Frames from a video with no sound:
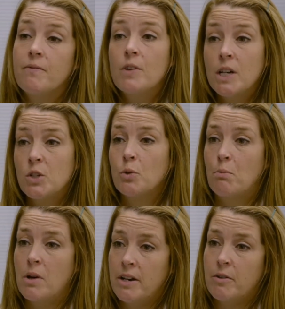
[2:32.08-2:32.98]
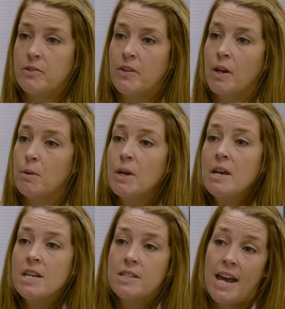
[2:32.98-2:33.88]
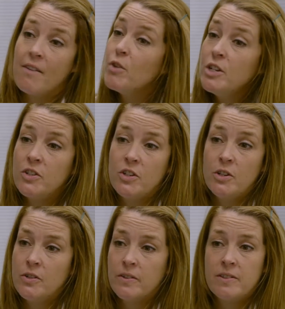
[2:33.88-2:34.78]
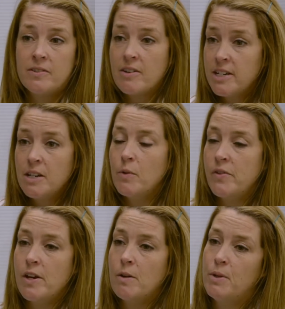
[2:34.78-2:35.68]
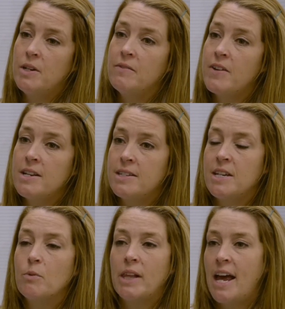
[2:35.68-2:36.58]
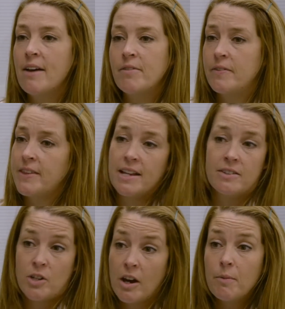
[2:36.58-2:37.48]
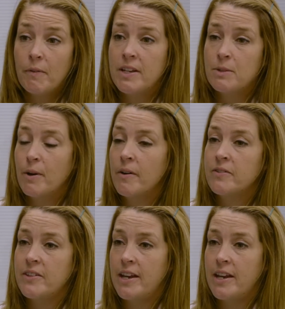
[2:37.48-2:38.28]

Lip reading: a virtual microscope. So every student that's studying with the Open University will have that type of experience